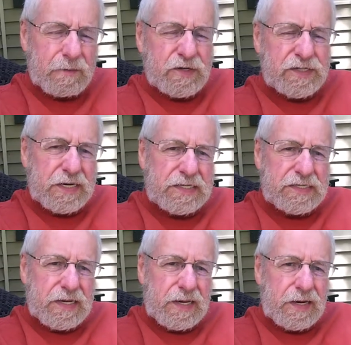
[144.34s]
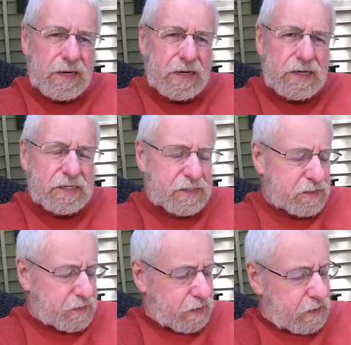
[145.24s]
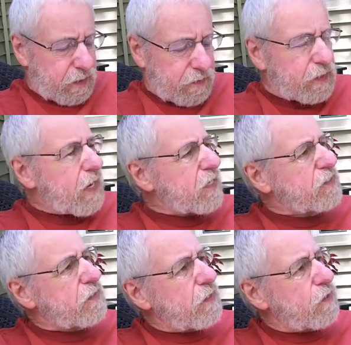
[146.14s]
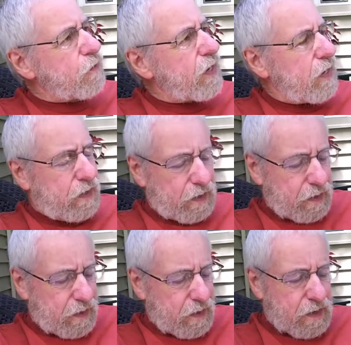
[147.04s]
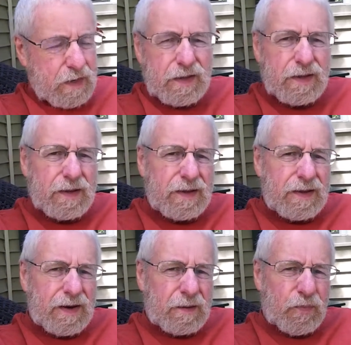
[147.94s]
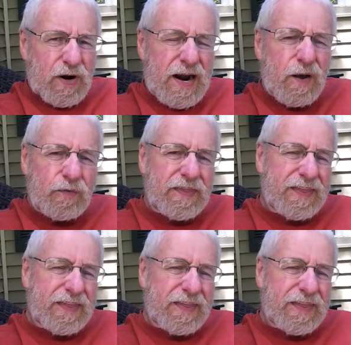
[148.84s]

Number 16 is the last thing you ate. A brown